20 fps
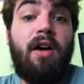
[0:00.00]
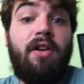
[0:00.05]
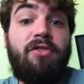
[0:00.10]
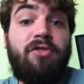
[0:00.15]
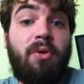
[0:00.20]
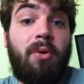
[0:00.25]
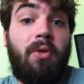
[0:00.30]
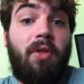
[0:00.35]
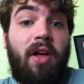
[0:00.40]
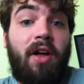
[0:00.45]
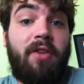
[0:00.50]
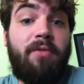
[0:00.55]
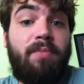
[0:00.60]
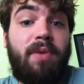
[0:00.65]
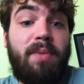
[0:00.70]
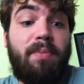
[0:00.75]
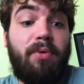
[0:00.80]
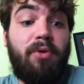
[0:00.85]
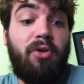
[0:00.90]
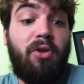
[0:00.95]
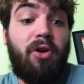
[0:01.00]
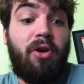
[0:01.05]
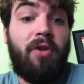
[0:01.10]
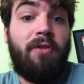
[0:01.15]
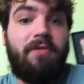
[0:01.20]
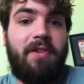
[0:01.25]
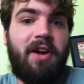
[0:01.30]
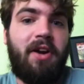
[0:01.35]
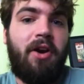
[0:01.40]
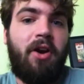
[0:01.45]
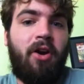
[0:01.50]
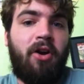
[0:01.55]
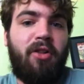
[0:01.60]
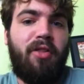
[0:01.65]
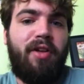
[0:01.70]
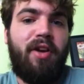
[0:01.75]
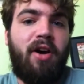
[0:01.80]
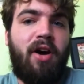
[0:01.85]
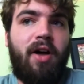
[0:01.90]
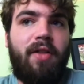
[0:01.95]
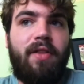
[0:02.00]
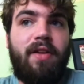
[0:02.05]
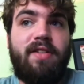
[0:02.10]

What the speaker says: So a lot of people learn very early on